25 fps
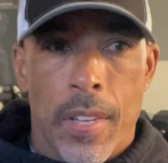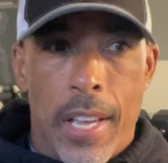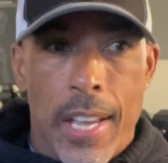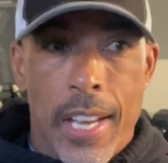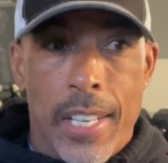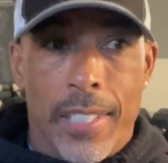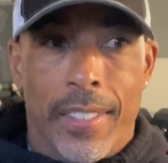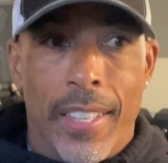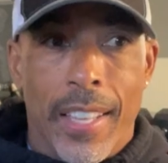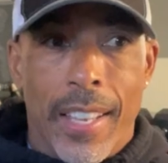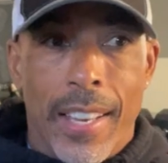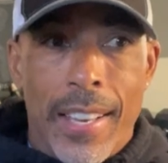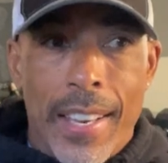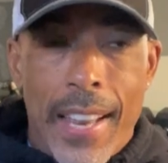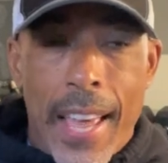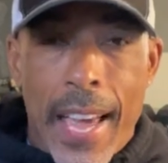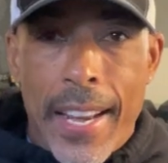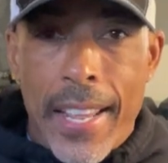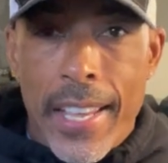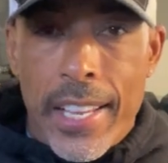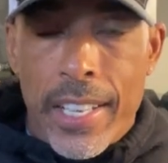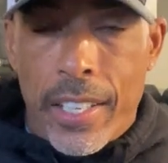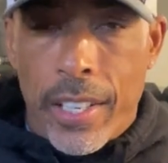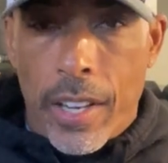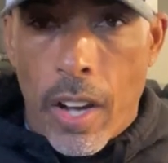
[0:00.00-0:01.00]
It's the
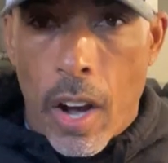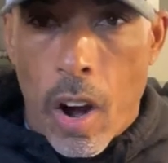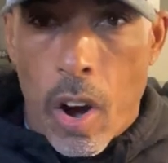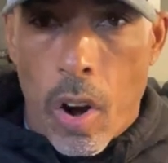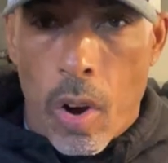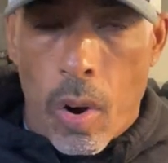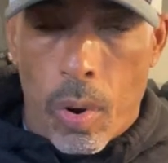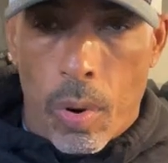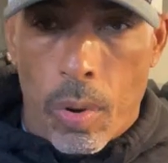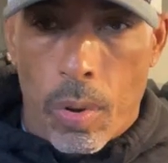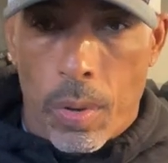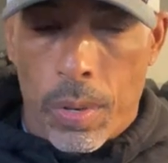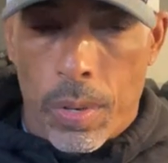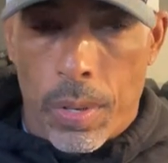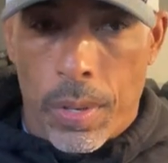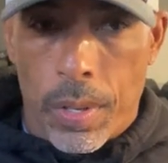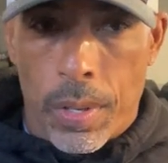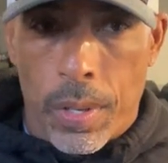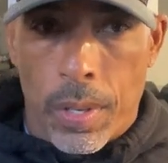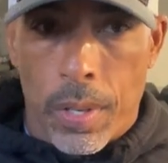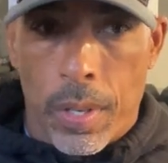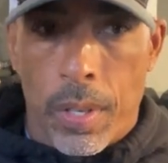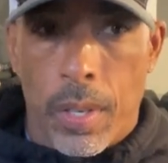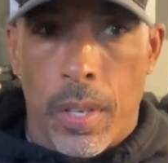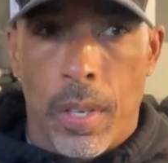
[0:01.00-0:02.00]
letting go
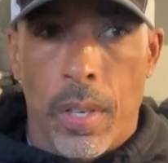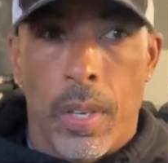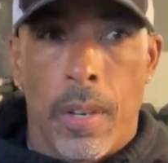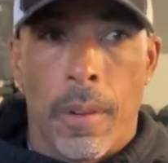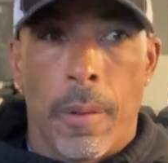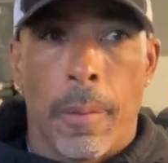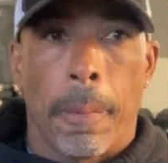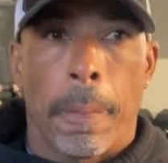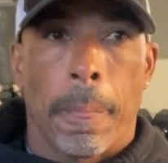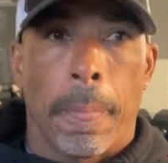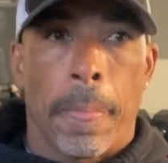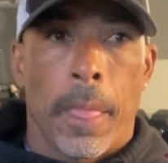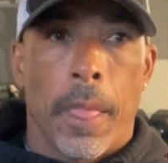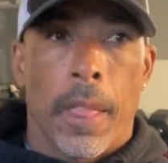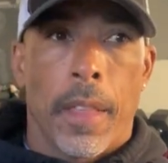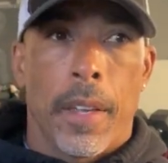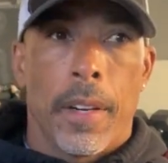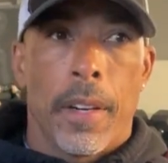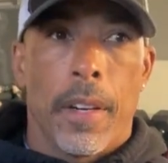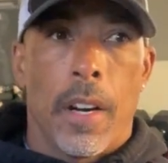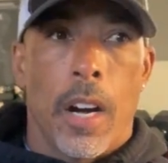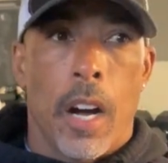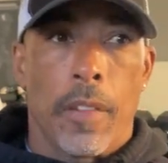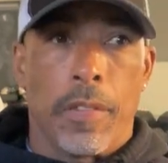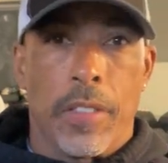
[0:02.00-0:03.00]

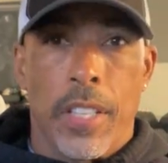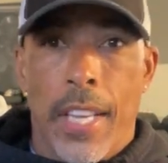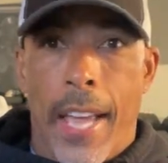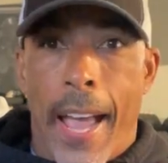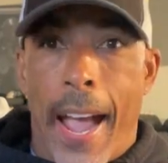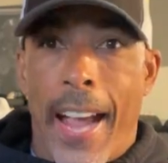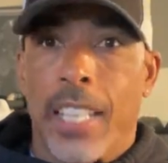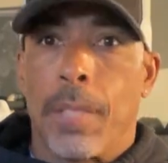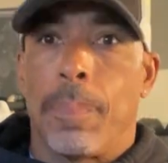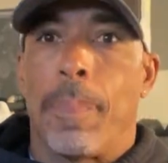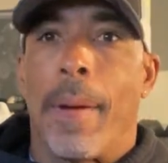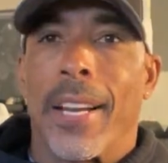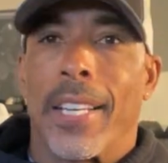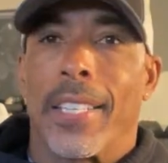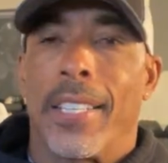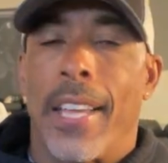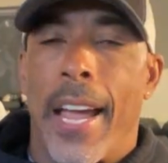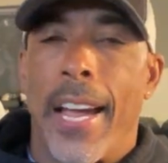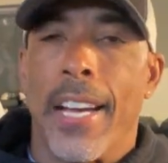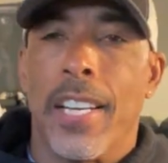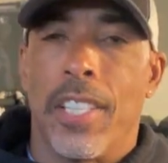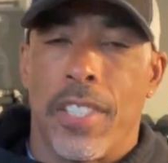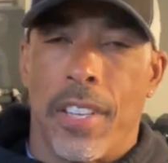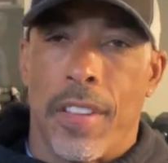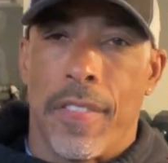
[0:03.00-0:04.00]
of the
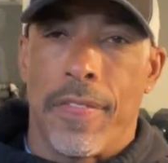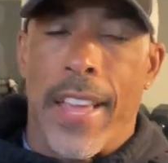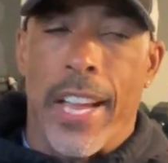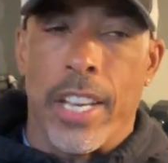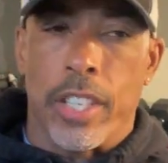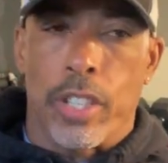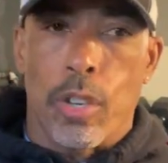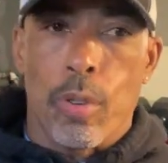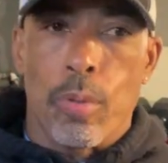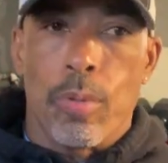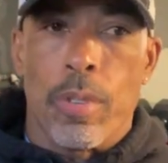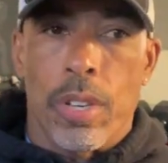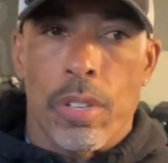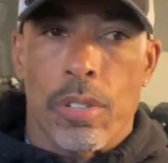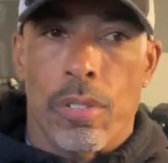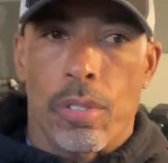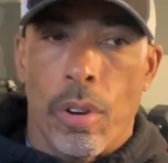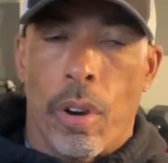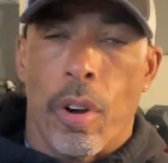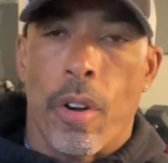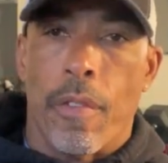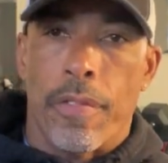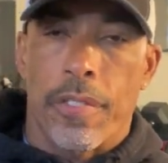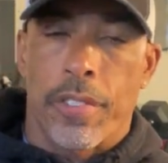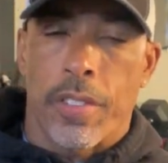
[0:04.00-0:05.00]
expectation that you
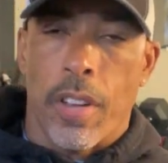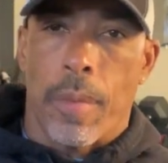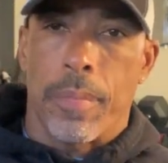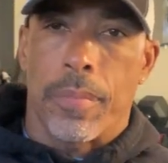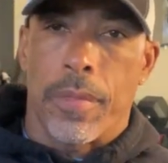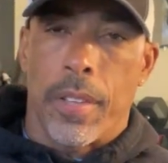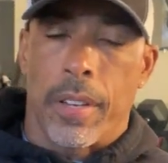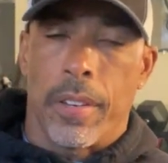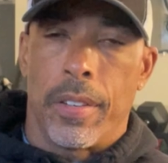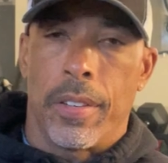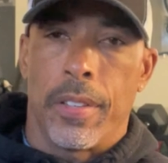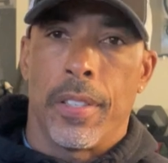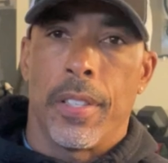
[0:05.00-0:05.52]
deserve something,